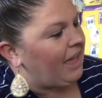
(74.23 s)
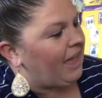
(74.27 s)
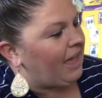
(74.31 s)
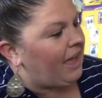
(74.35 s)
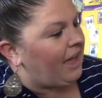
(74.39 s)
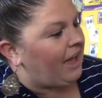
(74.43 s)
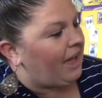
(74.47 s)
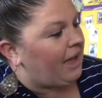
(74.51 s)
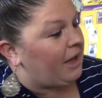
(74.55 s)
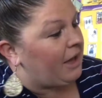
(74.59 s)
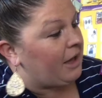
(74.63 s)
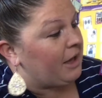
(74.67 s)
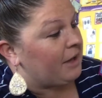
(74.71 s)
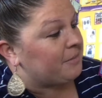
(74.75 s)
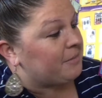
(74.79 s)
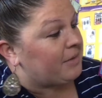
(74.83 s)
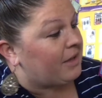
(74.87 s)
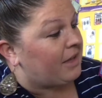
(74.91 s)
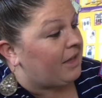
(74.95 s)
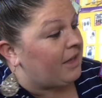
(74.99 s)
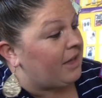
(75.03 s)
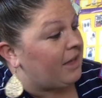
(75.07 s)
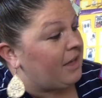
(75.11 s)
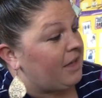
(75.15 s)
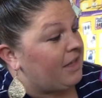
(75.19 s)
Um,
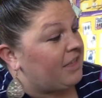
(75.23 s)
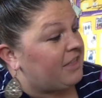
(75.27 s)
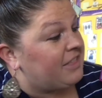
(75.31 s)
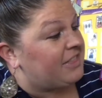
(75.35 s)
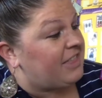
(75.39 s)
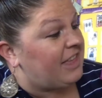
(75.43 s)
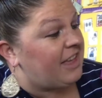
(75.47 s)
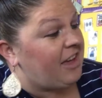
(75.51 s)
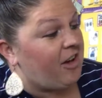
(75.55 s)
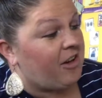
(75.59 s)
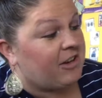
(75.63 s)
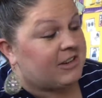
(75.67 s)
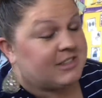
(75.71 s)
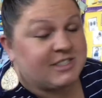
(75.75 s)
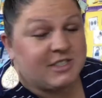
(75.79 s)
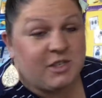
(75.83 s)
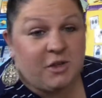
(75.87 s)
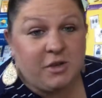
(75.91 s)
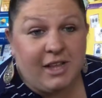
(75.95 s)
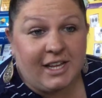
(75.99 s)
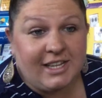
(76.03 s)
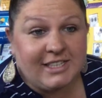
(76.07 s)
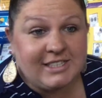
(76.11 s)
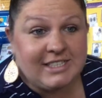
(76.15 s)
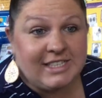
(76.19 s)
they also
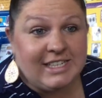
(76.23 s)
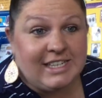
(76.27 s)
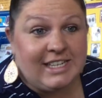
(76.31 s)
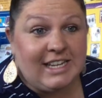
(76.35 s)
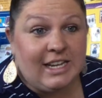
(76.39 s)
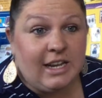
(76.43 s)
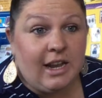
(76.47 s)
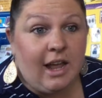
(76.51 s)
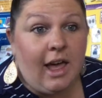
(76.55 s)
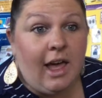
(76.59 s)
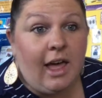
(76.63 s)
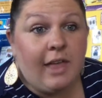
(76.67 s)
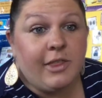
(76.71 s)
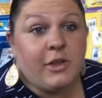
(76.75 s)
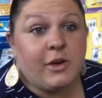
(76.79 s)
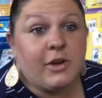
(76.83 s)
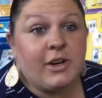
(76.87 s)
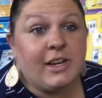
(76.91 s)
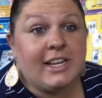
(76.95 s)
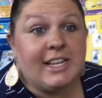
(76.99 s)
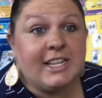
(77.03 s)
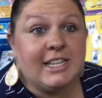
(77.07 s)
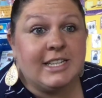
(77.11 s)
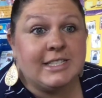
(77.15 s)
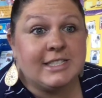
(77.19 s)
like to eat other
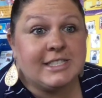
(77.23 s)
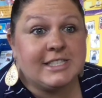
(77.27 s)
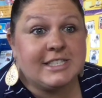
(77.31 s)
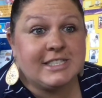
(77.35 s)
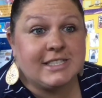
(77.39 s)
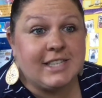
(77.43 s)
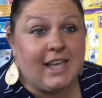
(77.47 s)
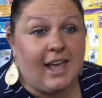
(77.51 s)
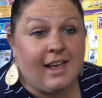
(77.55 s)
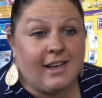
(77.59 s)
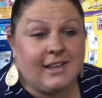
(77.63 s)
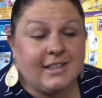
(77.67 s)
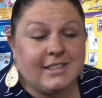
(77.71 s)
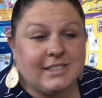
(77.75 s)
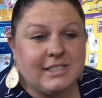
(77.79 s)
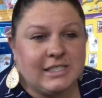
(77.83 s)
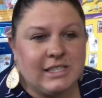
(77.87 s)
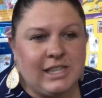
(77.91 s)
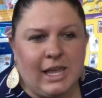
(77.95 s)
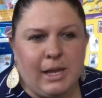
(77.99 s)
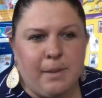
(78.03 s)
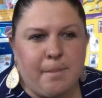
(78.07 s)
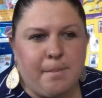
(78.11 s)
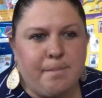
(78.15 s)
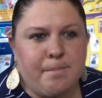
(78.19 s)
insects
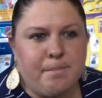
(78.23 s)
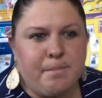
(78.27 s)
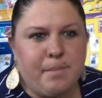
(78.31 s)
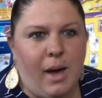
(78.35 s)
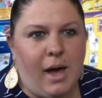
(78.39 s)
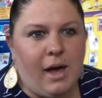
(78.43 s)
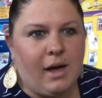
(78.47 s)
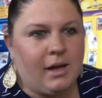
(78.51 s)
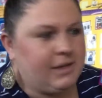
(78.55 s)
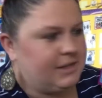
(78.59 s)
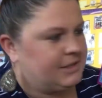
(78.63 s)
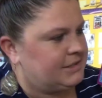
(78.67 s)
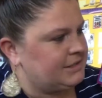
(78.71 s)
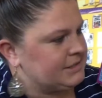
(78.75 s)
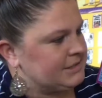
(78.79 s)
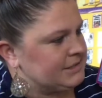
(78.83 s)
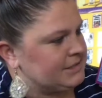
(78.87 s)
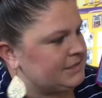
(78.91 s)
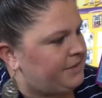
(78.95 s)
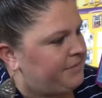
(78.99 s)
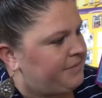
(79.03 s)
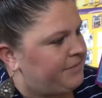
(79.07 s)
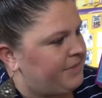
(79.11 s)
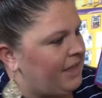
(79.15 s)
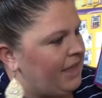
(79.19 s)
like bugs,
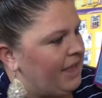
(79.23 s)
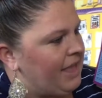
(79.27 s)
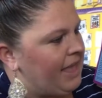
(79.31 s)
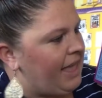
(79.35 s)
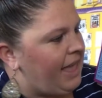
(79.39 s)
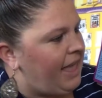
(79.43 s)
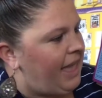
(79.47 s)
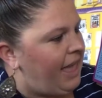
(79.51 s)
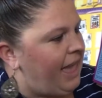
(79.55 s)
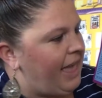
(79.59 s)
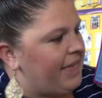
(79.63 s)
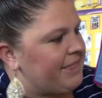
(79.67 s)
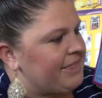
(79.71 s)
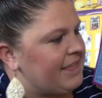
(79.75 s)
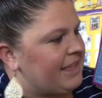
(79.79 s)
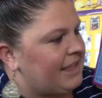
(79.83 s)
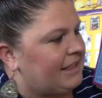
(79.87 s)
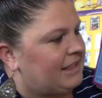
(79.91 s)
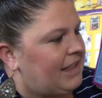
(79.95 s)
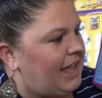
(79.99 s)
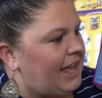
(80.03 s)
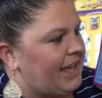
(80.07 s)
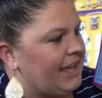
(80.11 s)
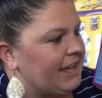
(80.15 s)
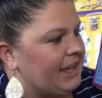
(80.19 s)
and they
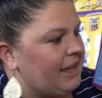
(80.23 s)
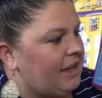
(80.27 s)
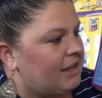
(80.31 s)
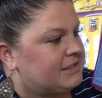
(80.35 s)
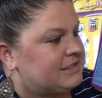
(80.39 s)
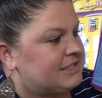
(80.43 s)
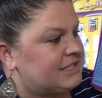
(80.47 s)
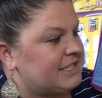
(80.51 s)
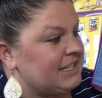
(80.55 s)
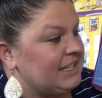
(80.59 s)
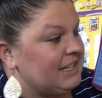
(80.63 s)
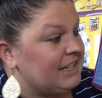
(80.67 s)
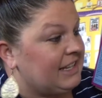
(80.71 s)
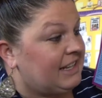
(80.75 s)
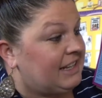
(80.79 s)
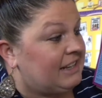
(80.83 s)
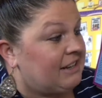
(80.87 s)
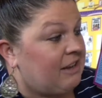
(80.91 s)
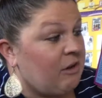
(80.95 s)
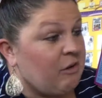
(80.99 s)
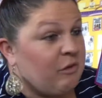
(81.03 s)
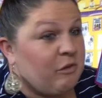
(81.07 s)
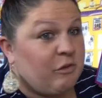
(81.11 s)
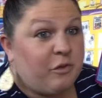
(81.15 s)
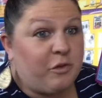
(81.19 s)
like to eat
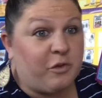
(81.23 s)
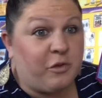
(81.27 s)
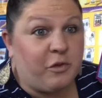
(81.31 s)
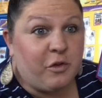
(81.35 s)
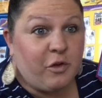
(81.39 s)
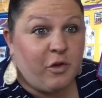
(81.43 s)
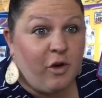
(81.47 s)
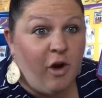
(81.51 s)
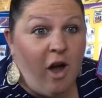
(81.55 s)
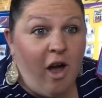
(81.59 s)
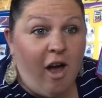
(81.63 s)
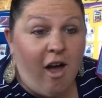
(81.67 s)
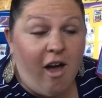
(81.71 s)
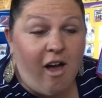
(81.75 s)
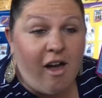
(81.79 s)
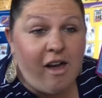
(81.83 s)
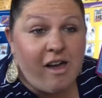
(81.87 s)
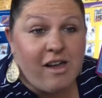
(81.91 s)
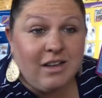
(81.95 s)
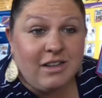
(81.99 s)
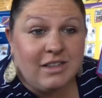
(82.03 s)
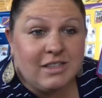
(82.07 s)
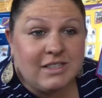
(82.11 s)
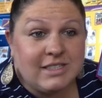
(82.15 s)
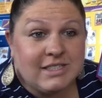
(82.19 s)

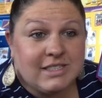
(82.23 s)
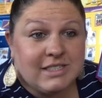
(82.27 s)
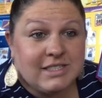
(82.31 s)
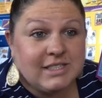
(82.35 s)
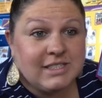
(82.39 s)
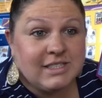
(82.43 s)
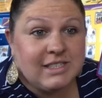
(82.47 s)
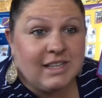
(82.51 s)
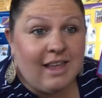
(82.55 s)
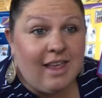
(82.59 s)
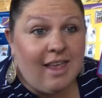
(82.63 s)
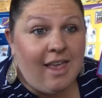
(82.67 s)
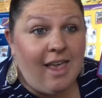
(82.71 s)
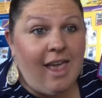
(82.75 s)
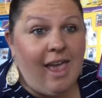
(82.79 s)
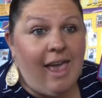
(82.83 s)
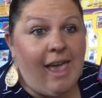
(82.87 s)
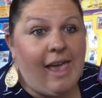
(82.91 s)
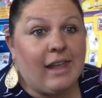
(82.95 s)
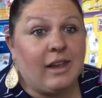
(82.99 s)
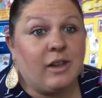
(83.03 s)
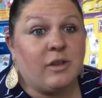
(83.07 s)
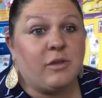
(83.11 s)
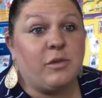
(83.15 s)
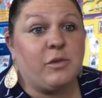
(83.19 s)
frogs
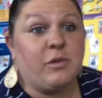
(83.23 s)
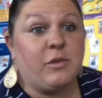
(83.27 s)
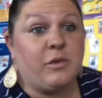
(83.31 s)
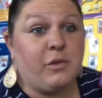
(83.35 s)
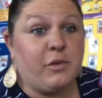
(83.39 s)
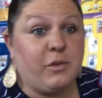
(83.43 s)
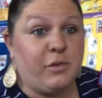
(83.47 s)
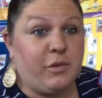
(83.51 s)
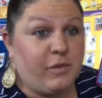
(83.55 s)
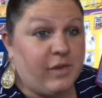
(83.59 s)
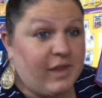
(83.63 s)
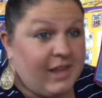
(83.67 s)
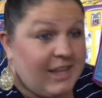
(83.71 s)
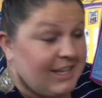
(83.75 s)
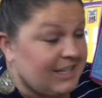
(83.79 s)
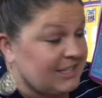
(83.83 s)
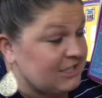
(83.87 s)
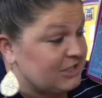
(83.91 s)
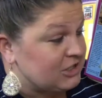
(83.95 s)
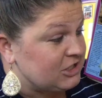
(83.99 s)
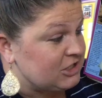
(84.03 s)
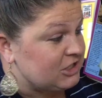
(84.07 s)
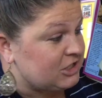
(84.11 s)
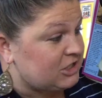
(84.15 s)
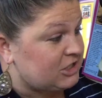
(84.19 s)
and
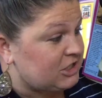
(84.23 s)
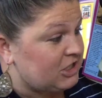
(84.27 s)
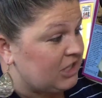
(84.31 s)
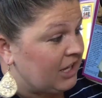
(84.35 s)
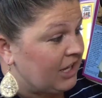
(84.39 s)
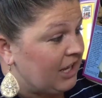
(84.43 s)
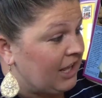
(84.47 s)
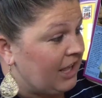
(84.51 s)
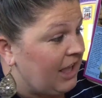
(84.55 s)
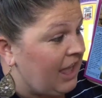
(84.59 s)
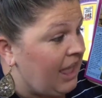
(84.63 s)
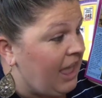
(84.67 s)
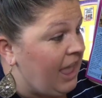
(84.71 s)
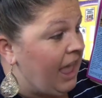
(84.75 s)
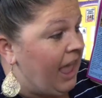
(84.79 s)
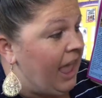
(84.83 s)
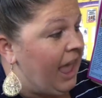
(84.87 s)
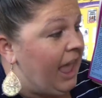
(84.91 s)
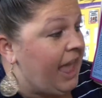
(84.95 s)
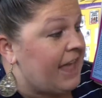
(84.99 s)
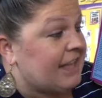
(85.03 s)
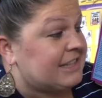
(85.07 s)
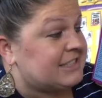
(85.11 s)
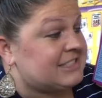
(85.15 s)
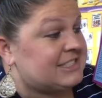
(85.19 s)
fish
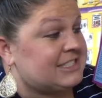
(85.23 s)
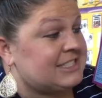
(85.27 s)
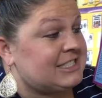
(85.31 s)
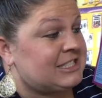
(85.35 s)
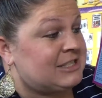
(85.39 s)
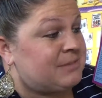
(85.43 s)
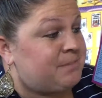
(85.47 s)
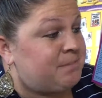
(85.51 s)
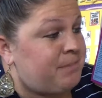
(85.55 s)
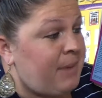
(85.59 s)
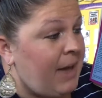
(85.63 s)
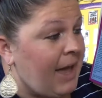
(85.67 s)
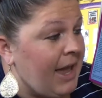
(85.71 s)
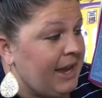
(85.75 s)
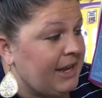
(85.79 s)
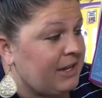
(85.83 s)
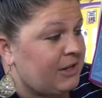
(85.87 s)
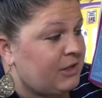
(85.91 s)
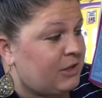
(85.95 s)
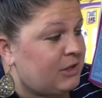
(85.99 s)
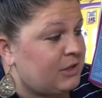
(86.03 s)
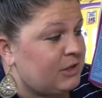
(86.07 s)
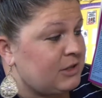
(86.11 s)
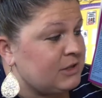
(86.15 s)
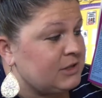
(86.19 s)
and
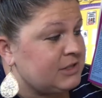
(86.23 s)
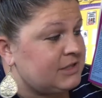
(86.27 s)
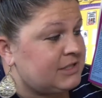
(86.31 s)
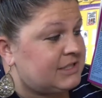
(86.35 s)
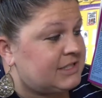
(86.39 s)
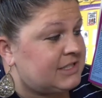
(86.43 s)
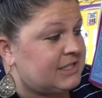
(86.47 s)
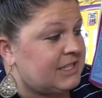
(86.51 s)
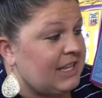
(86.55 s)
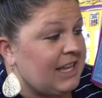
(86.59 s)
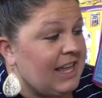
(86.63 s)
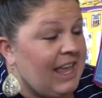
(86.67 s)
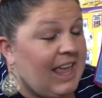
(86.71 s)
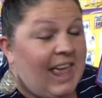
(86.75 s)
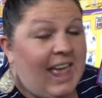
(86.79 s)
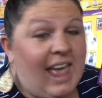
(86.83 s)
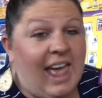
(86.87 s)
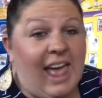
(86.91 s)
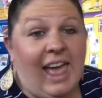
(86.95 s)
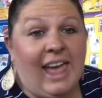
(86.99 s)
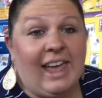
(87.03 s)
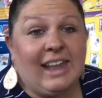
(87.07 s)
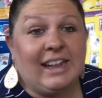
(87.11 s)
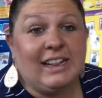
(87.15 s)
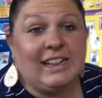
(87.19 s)
spiders
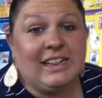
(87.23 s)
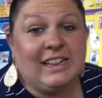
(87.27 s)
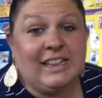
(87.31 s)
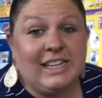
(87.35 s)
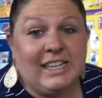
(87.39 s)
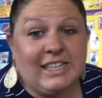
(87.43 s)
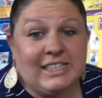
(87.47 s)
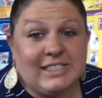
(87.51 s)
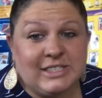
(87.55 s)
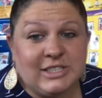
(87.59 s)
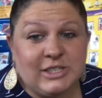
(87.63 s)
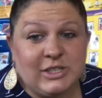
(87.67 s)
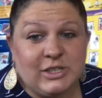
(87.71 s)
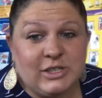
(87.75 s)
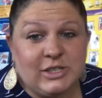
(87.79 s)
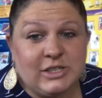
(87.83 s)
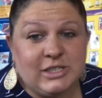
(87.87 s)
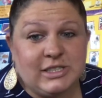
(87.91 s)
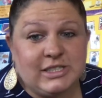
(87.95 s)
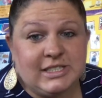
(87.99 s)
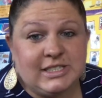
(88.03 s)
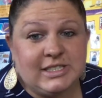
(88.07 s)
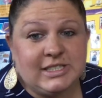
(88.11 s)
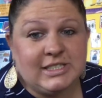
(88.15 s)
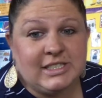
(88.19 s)
and
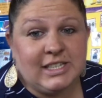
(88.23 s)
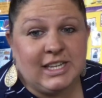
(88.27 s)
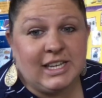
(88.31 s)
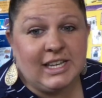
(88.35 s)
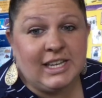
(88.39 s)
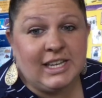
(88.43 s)
lizards.